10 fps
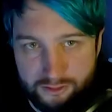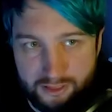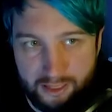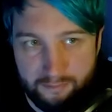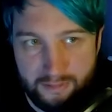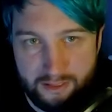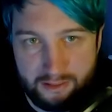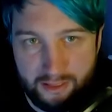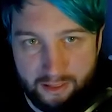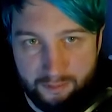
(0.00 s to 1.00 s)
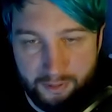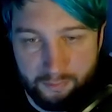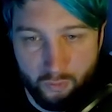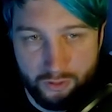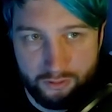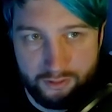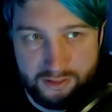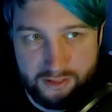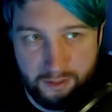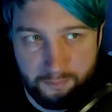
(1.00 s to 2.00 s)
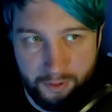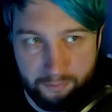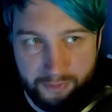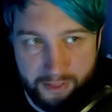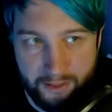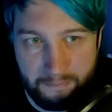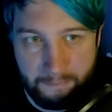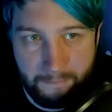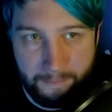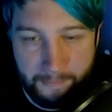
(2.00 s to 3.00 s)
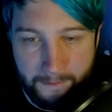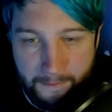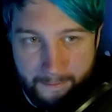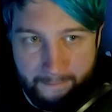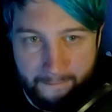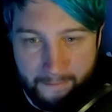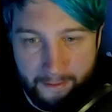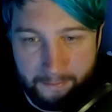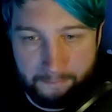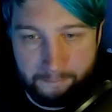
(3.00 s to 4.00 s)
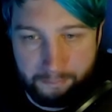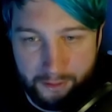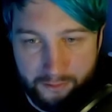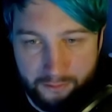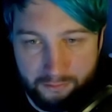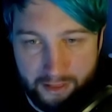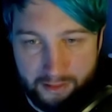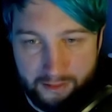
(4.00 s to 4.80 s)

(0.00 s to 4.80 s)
get me getting a bit more units pumping out. But at the rate at